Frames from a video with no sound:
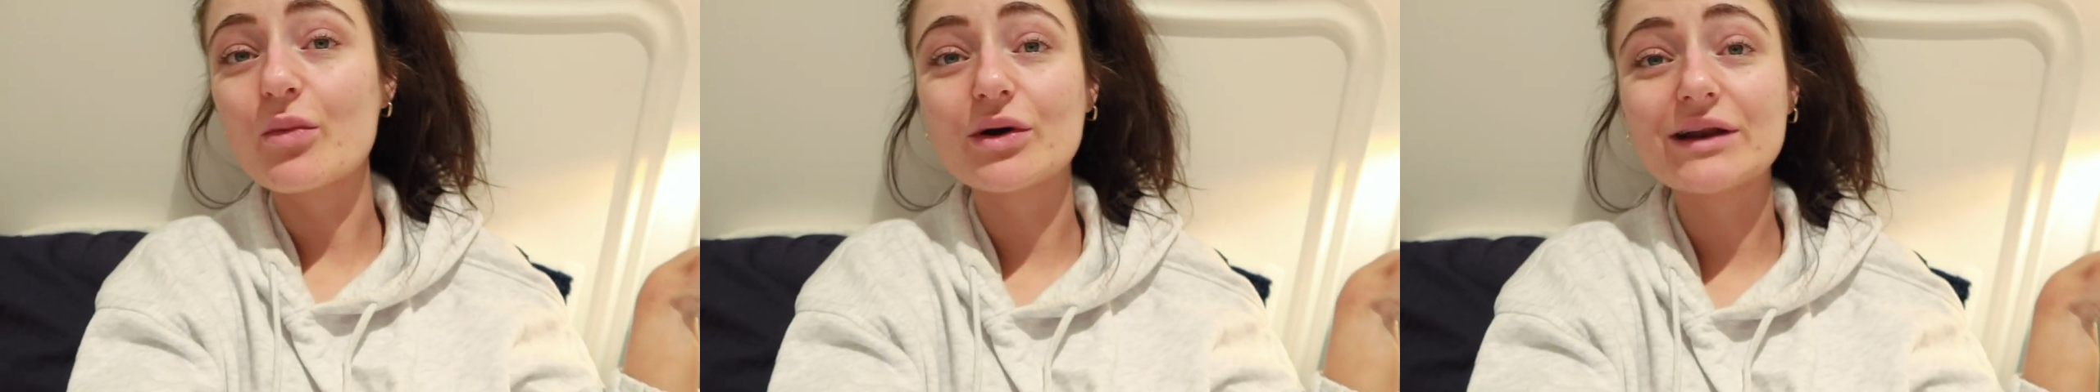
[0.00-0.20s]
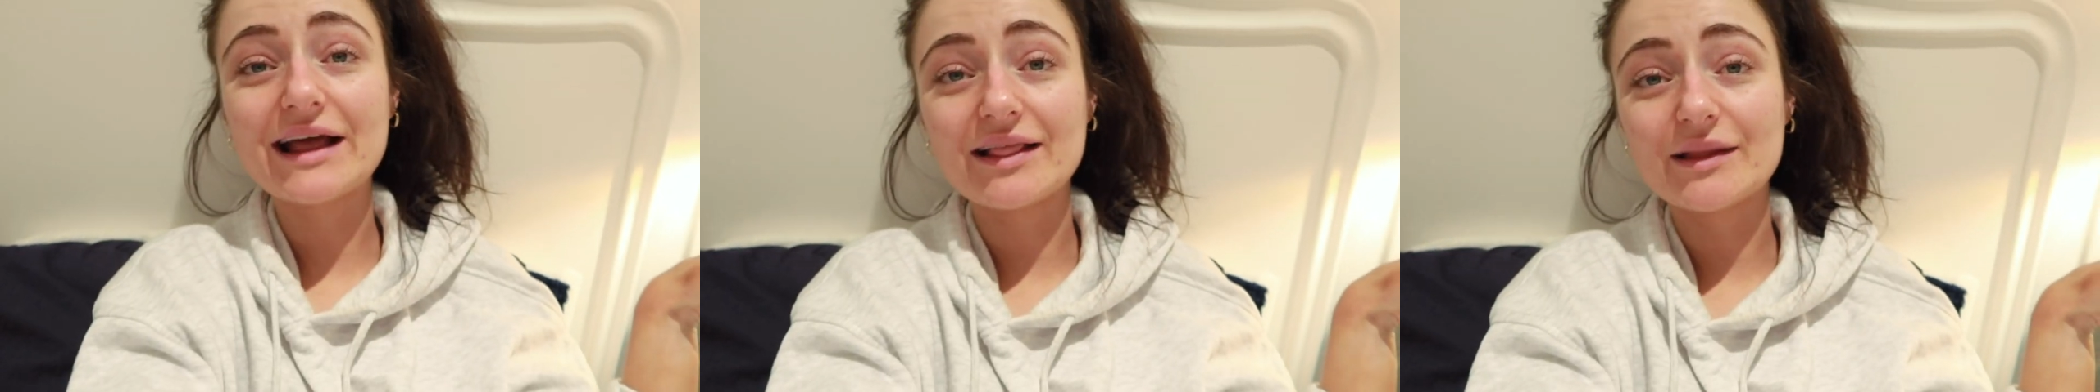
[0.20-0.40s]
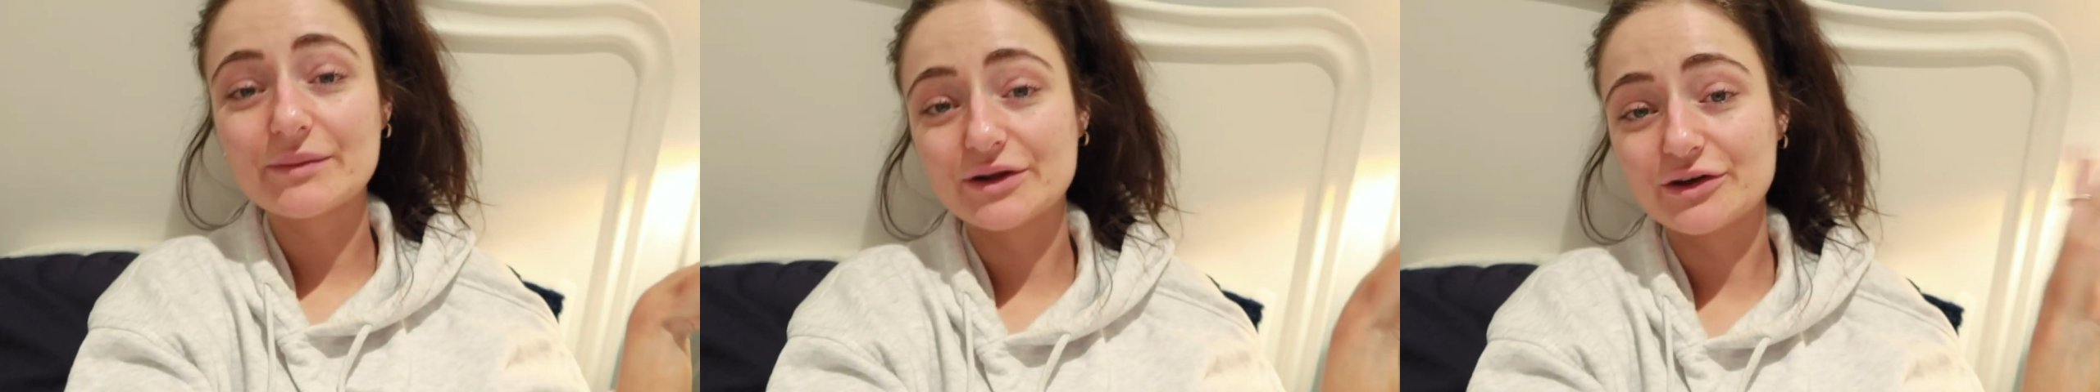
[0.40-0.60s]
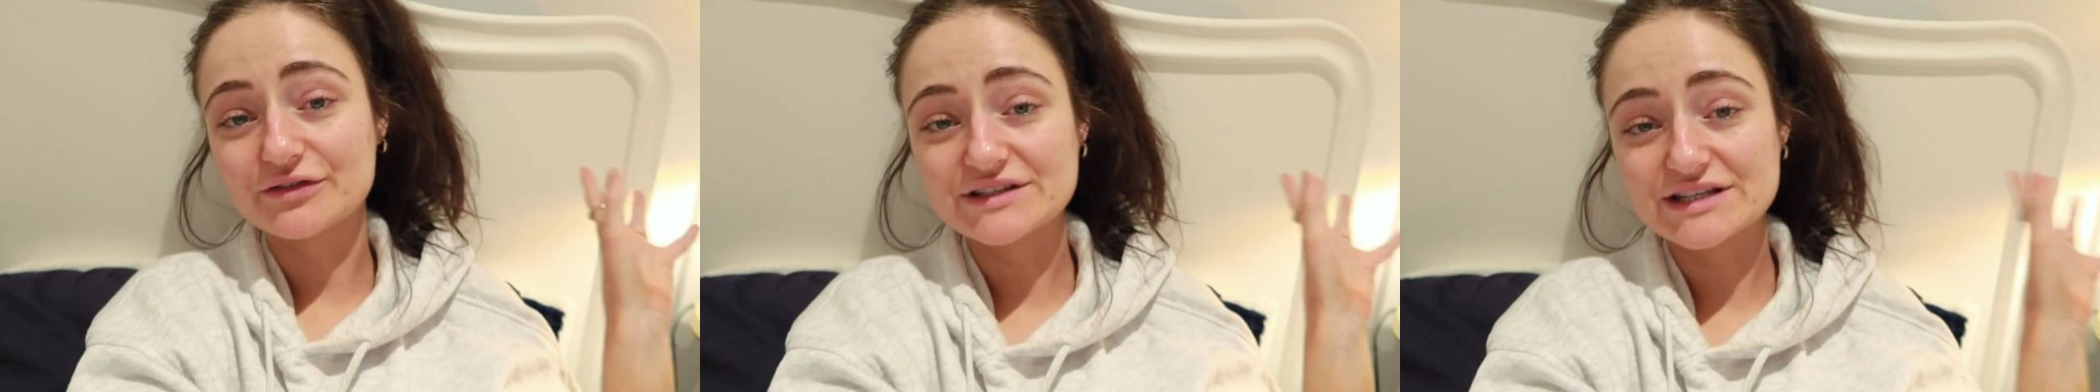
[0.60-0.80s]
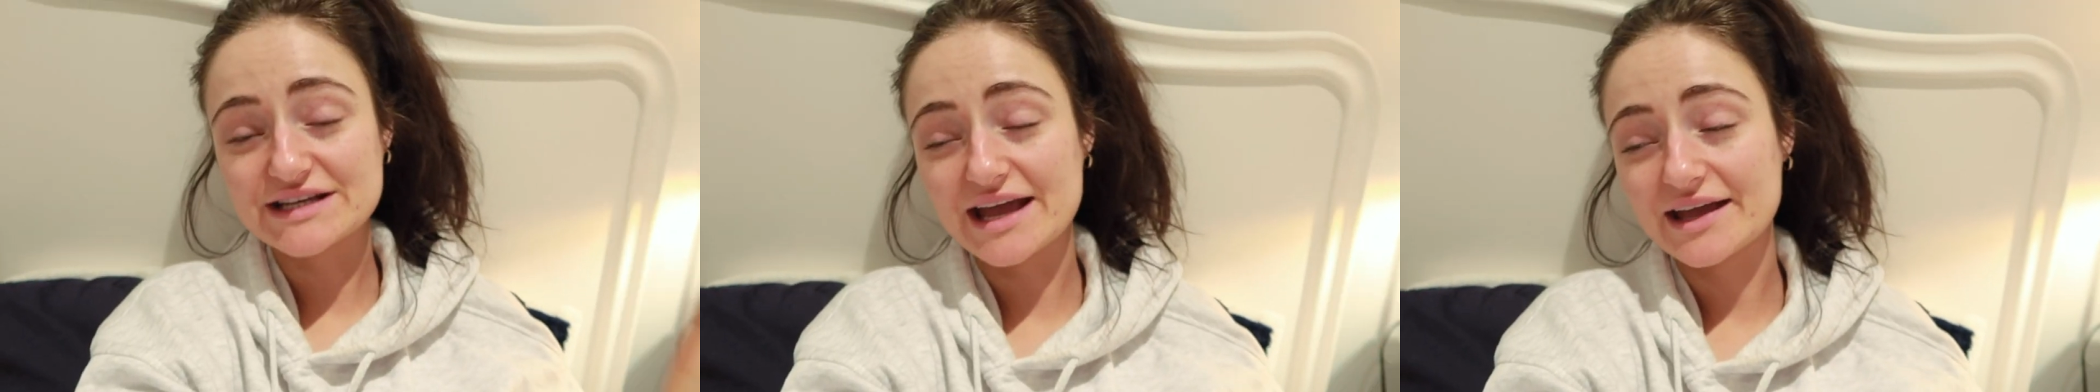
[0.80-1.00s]
one element
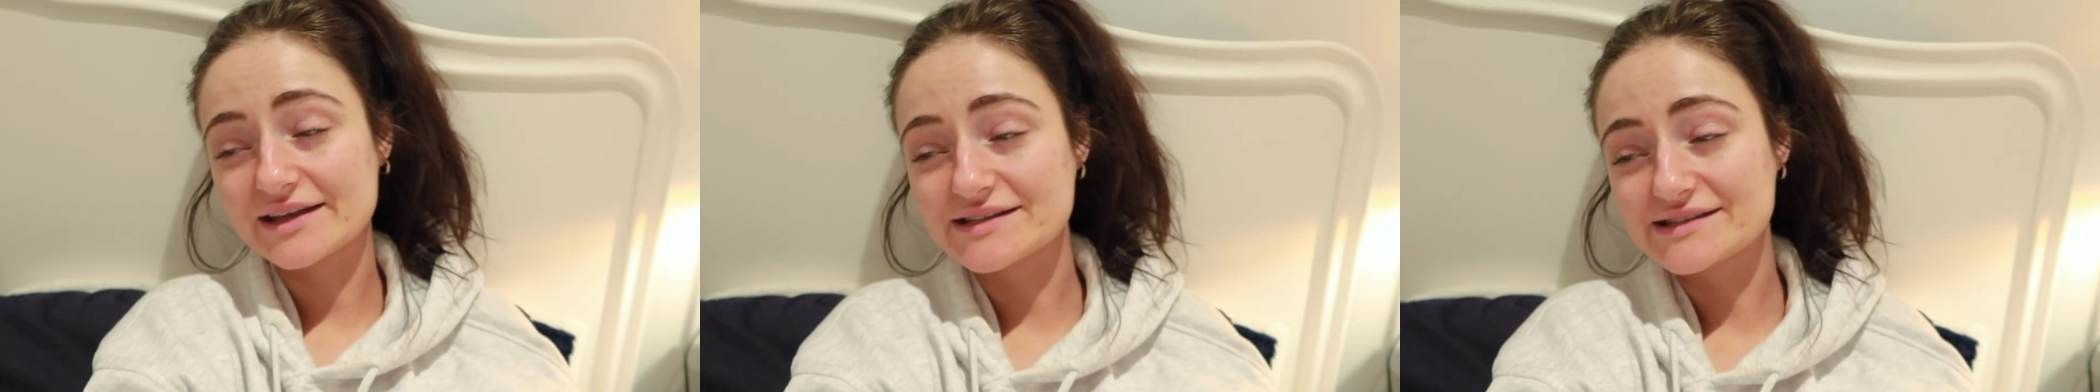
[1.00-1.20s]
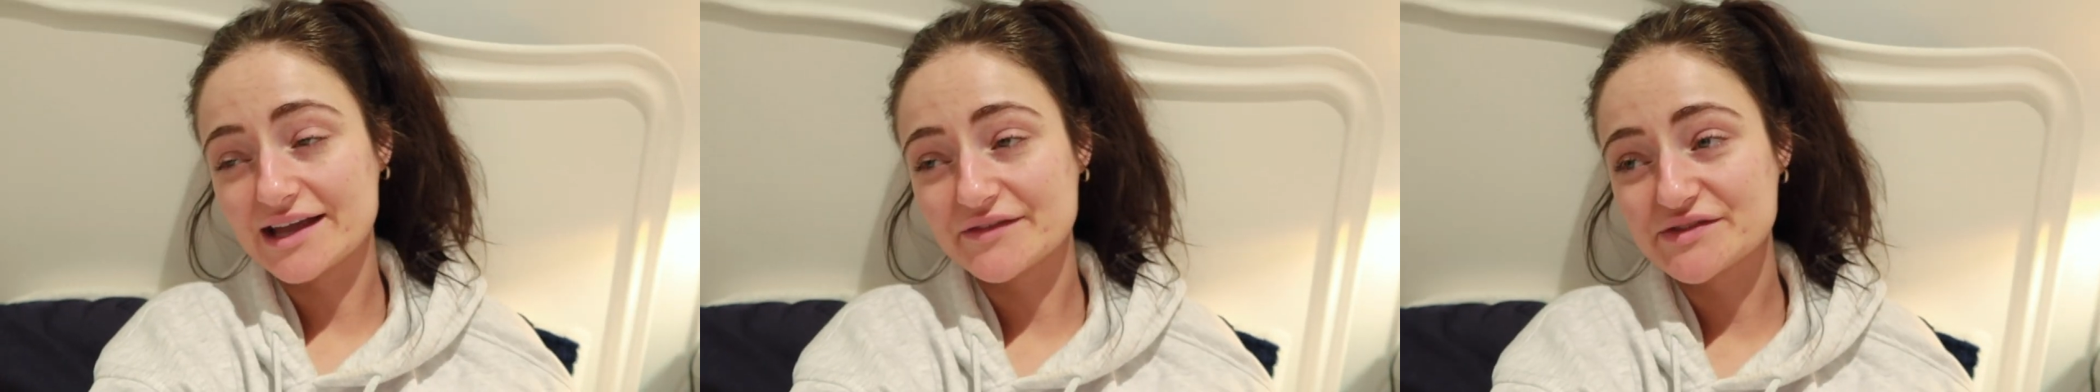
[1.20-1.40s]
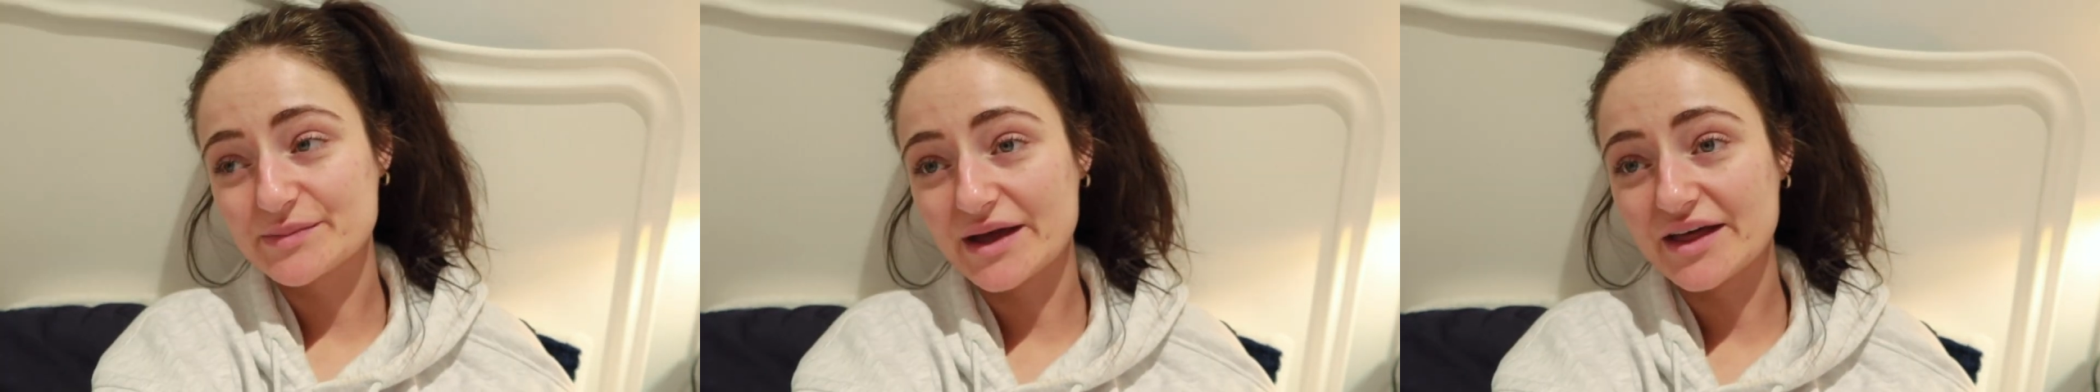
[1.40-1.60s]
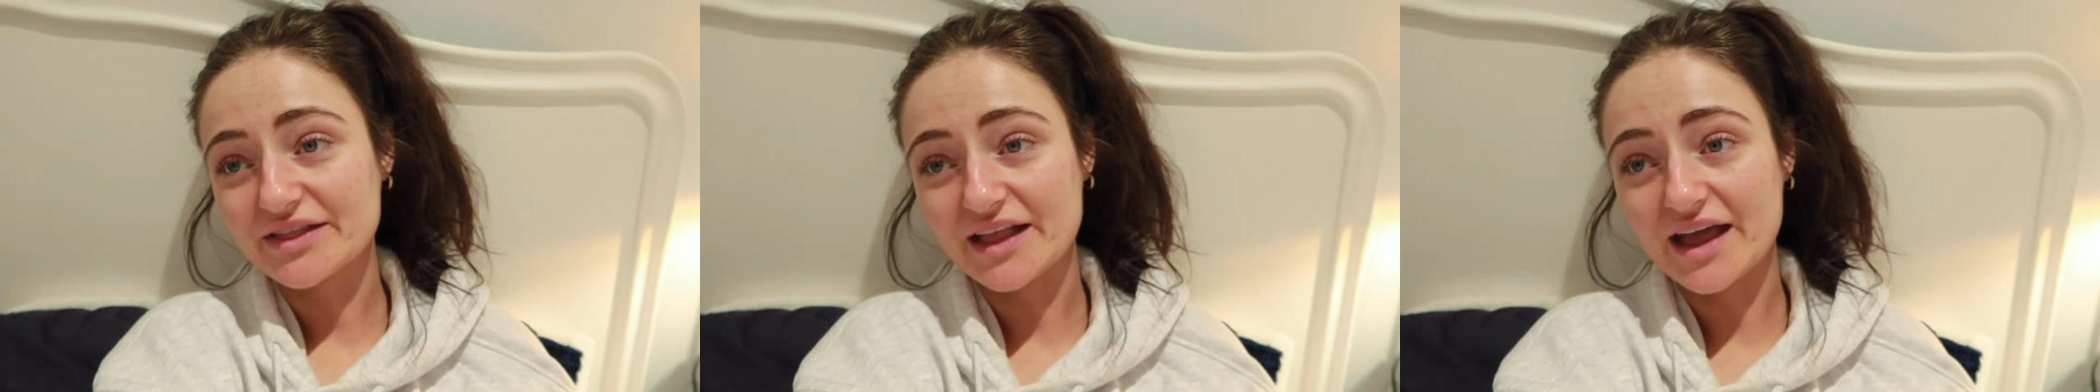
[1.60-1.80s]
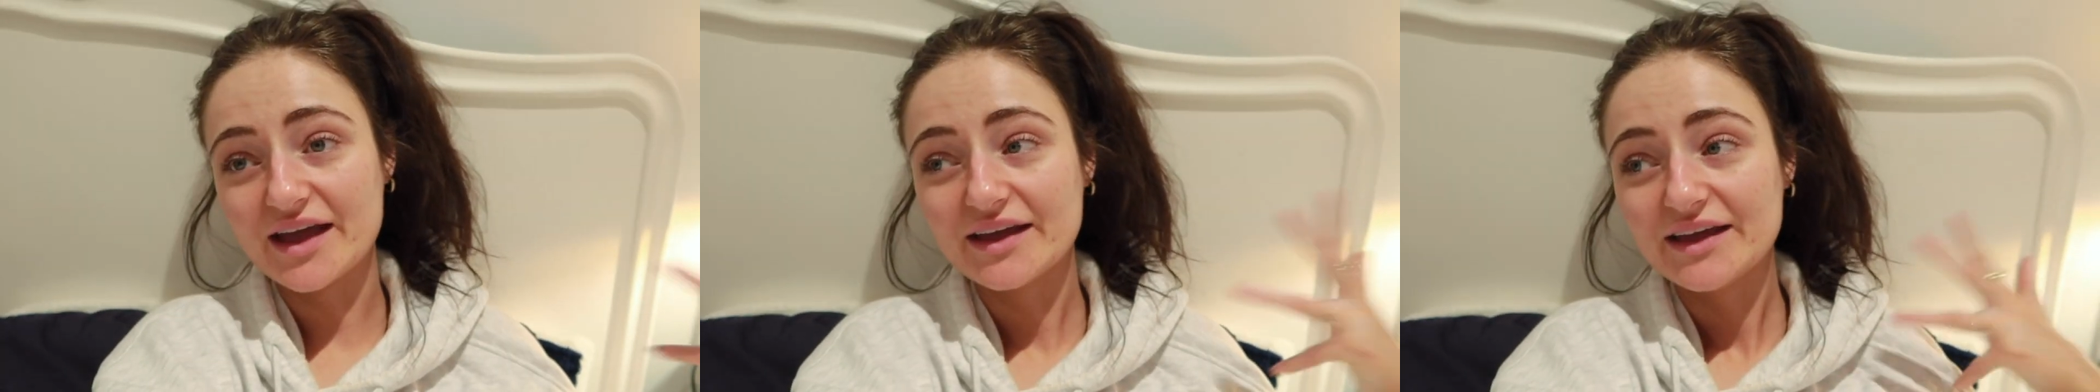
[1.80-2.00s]
of today is Dave's
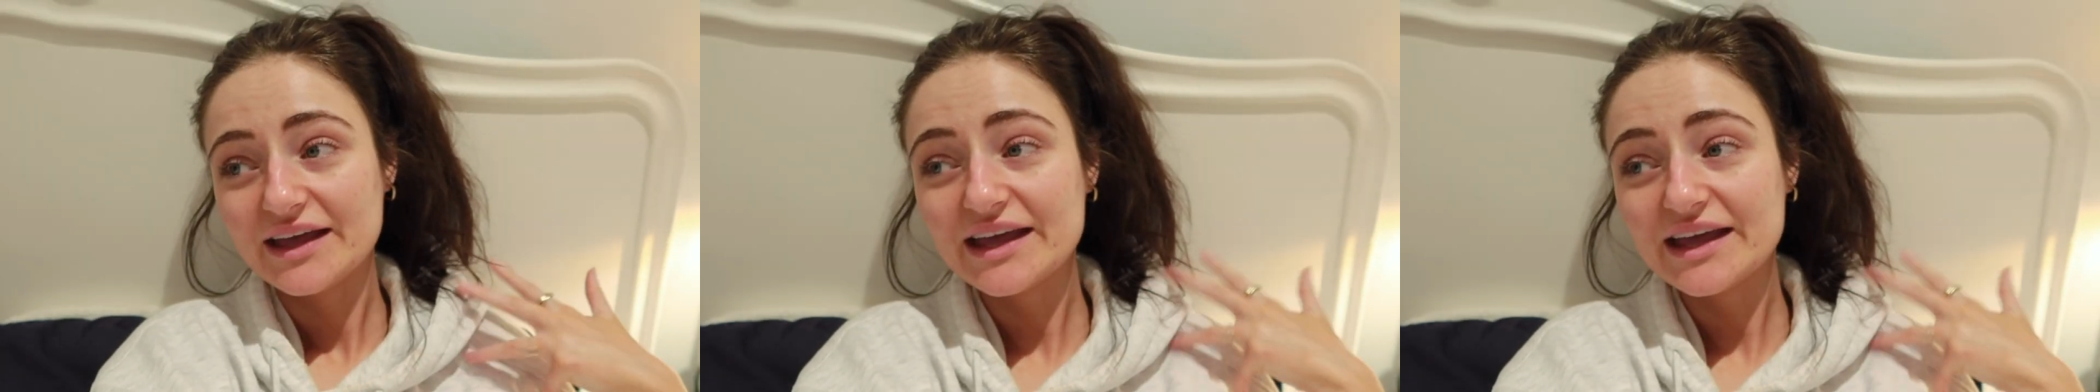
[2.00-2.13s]
birthday.